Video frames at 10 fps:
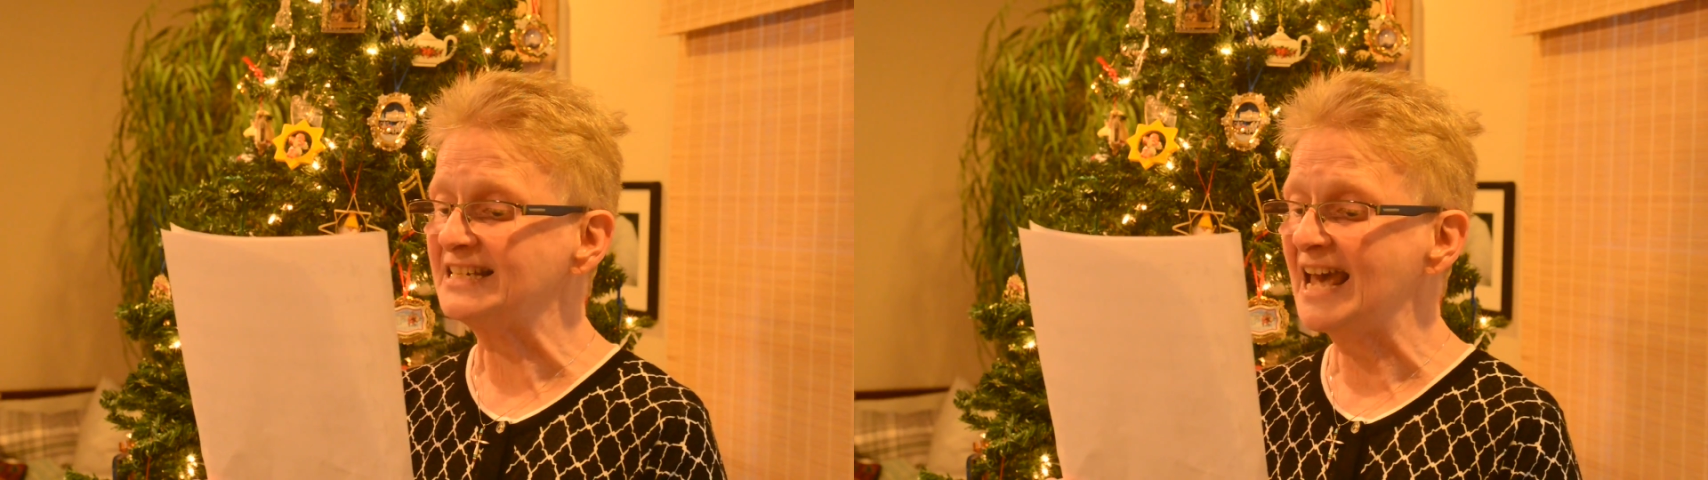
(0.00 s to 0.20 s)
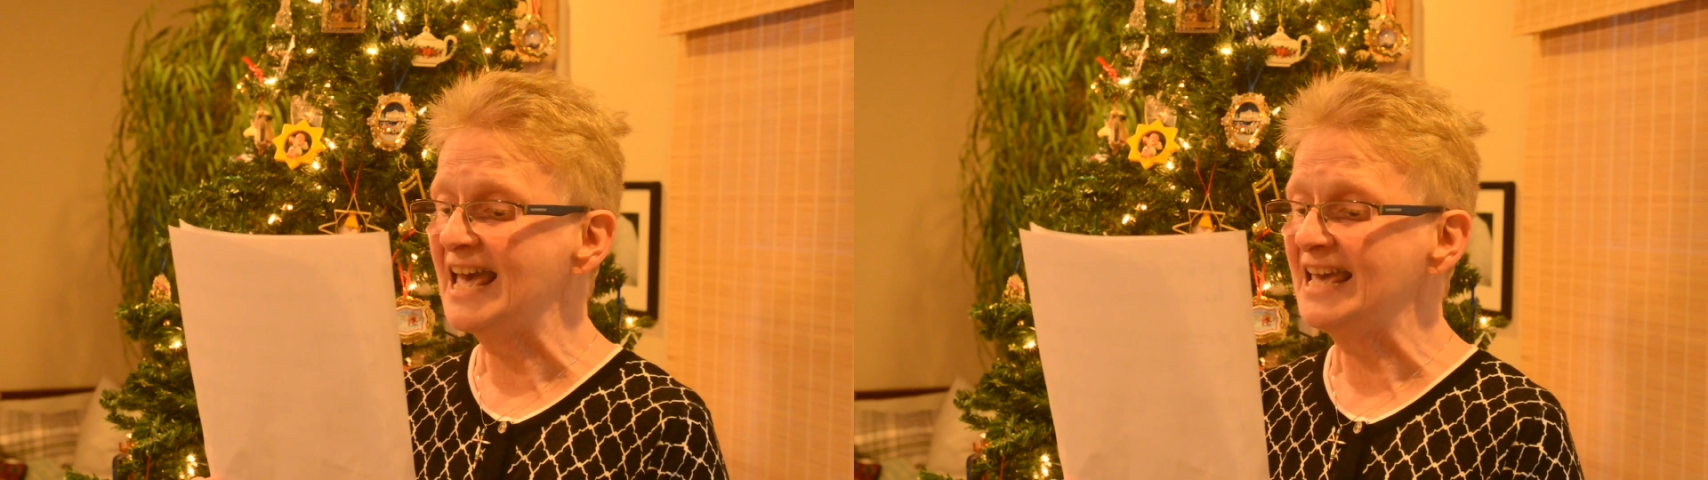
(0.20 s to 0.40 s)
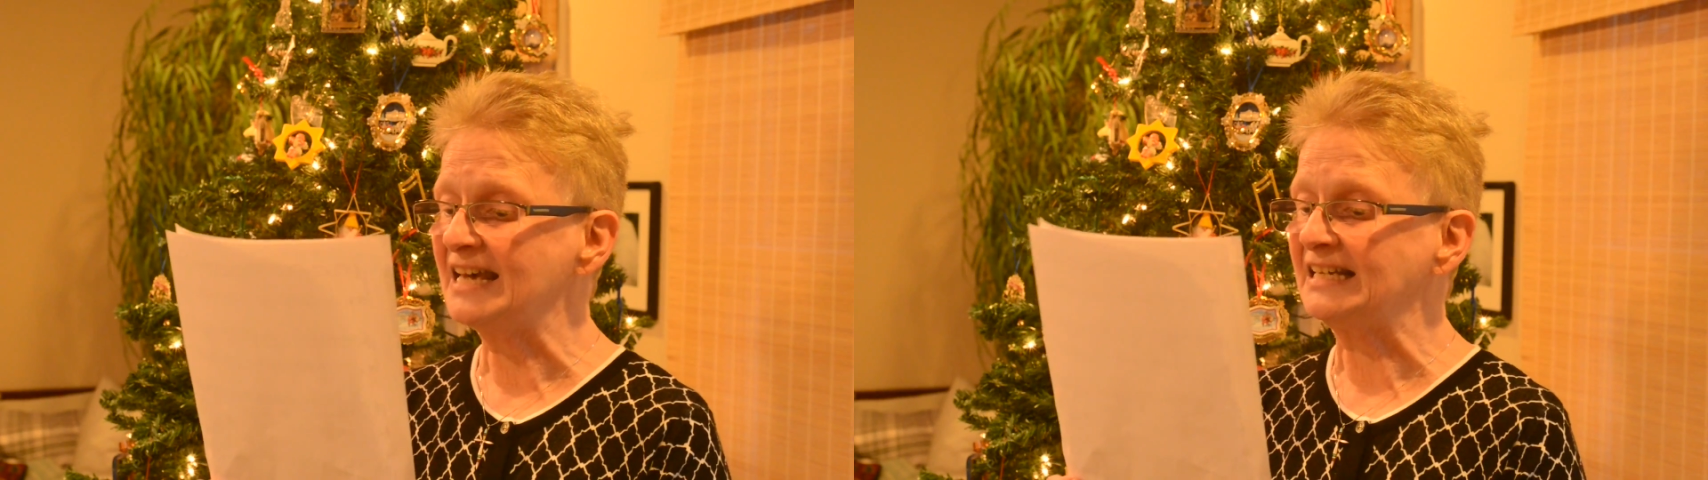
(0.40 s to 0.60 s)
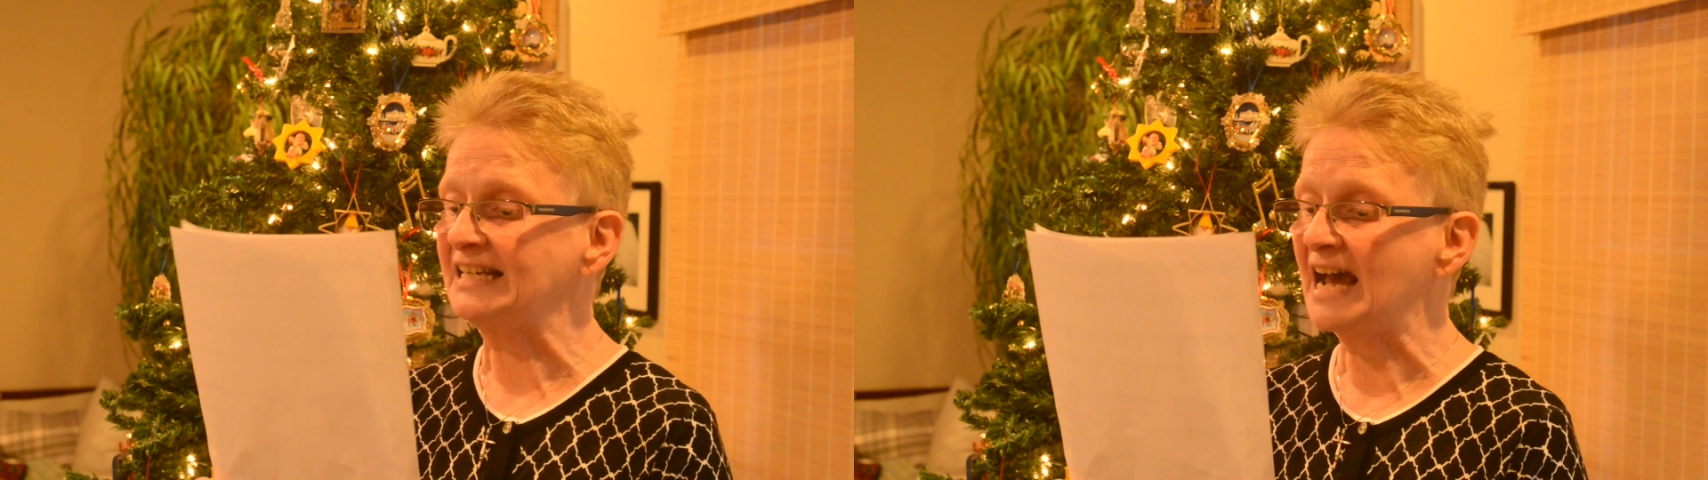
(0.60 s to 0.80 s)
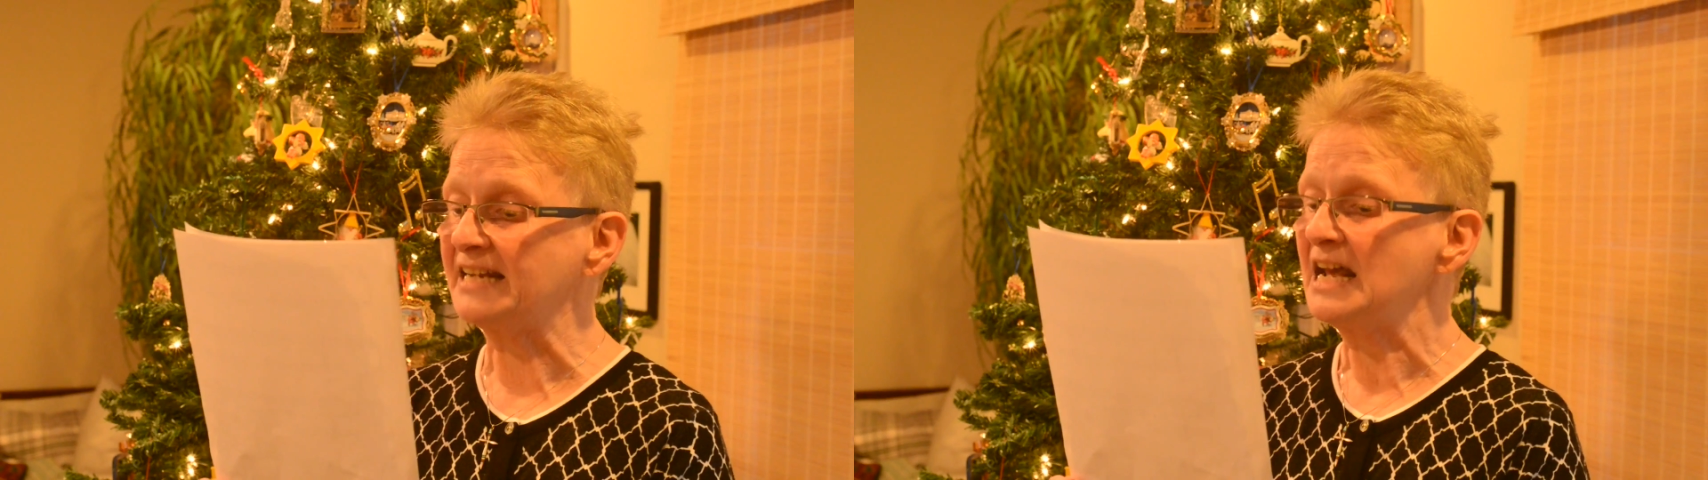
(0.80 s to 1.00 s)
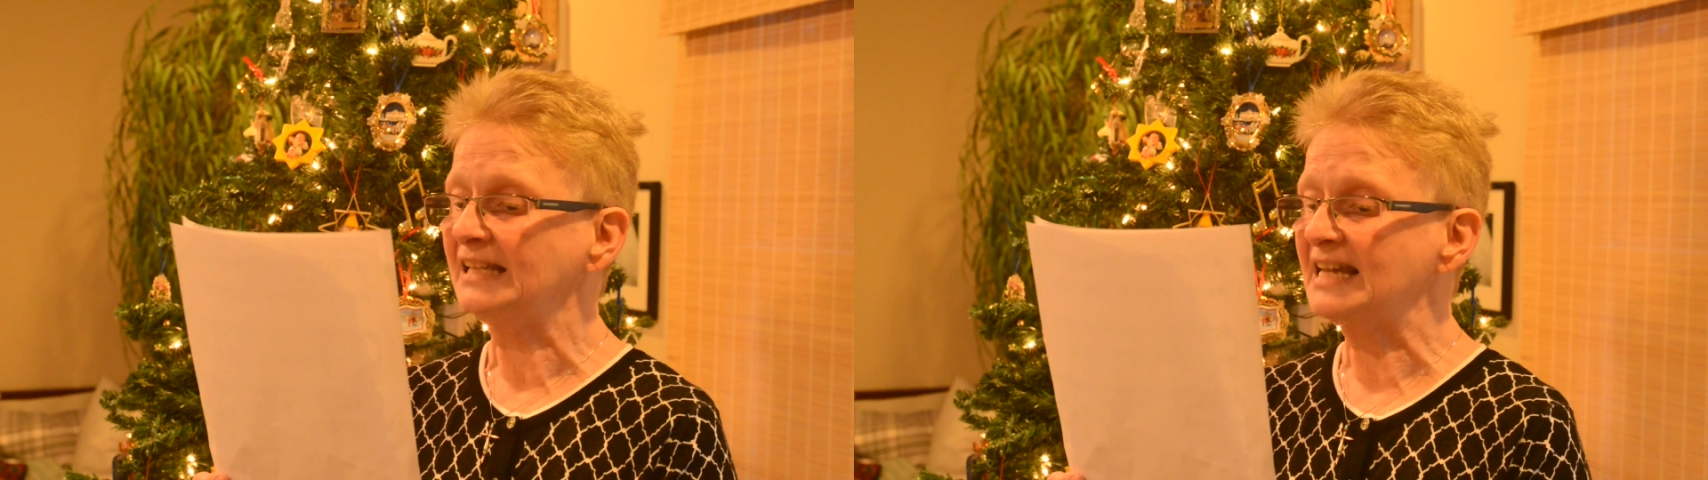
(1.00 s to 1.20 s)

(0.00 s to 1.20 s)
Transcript: day and night.